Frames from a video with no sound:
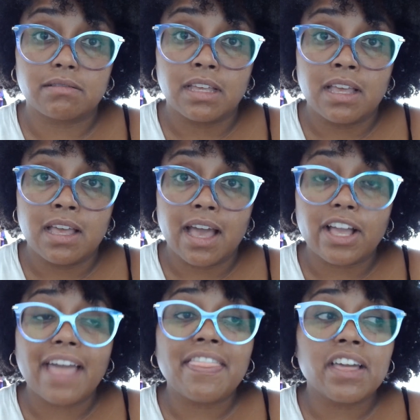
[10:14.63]
Like, I
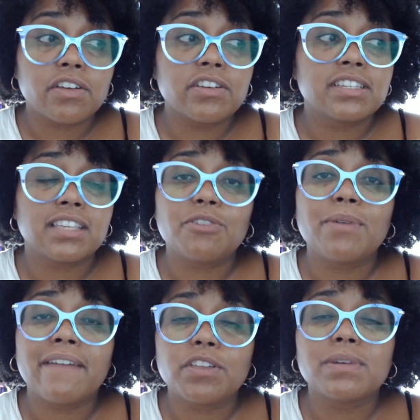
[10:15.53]
think you have
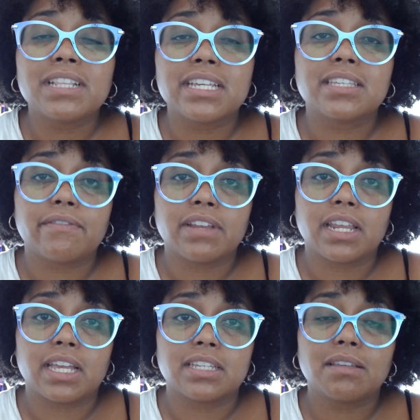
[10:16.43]
to do at least 7
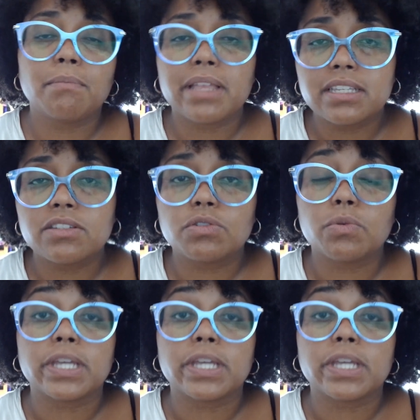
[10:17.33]
days. Some places 2 weeks.